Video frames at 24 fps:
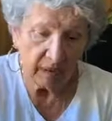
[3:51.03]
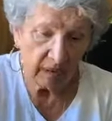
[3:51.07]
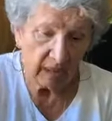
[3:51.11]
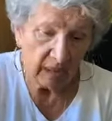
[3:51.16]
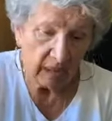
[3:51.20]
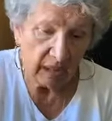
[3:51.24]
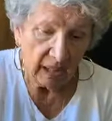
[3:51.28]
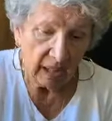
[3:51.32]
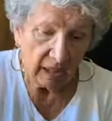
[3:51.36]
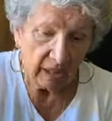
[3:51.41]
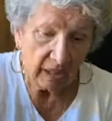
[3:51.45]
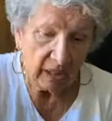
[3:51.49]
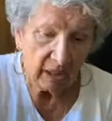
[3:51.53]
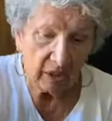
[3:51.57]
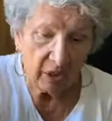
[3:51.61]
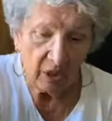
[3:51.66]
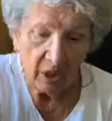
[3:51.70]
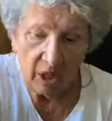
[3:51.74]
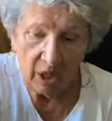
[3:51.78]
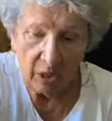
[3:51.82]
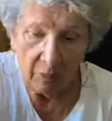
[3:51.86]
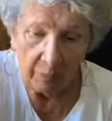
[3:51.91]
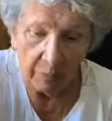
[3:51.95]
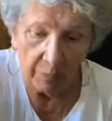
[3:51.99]
I know, but
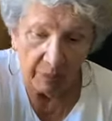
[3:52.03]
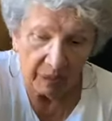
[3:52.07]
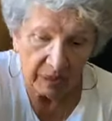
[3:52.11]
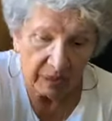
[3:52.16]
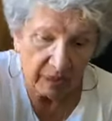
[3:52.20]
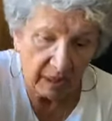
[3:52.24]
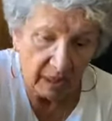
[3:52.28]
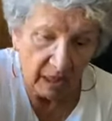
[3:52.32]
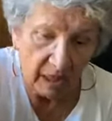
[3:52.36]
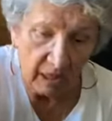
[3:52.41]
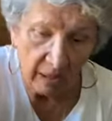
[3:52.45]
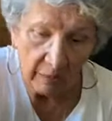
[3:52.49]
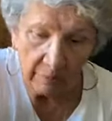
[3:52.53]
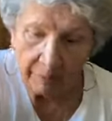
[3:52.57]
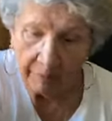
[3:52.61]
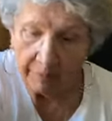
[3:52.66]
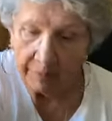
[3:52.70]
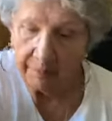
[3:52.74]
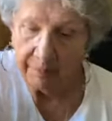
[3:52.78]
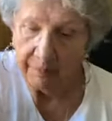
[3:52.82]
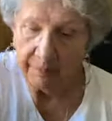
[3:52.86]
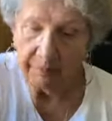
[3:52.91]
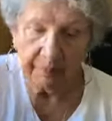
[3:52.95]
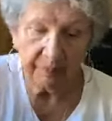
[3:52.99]
sometimes you like the
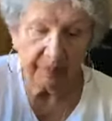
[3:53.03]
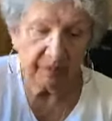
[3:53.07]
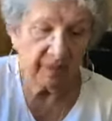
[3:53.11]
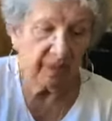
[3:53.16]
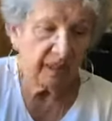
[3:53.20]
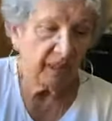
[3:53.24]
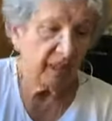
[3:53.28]
more.